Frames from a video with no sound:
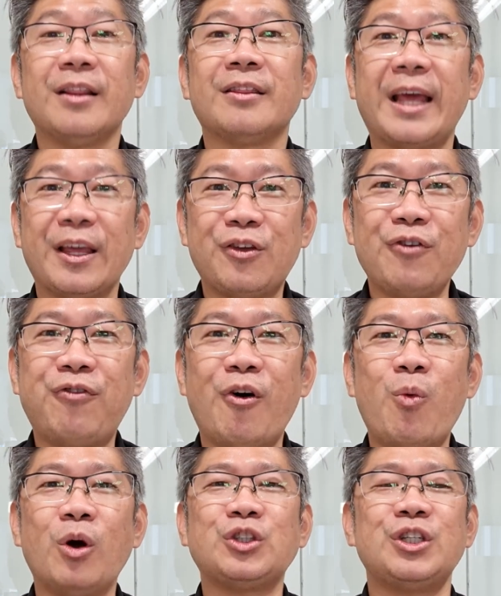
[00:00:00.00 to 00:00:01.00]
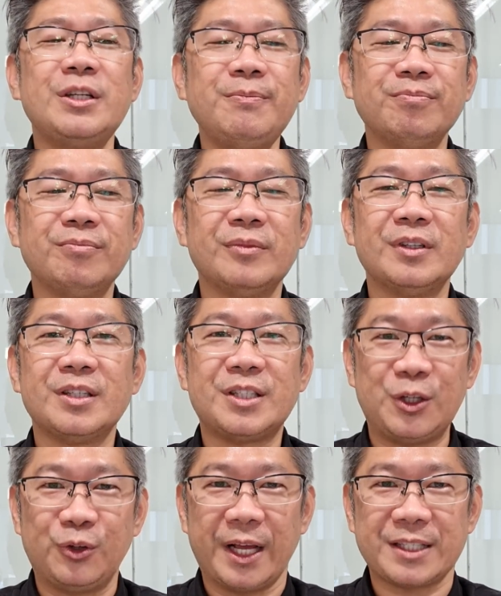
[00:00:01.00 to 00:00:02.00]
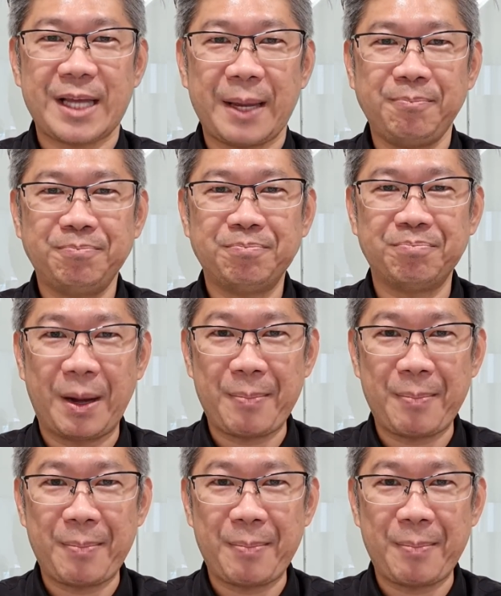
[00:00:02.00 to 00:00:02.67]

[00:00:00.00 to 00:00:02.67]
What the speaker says: Thank you for watching. See you next time. Bye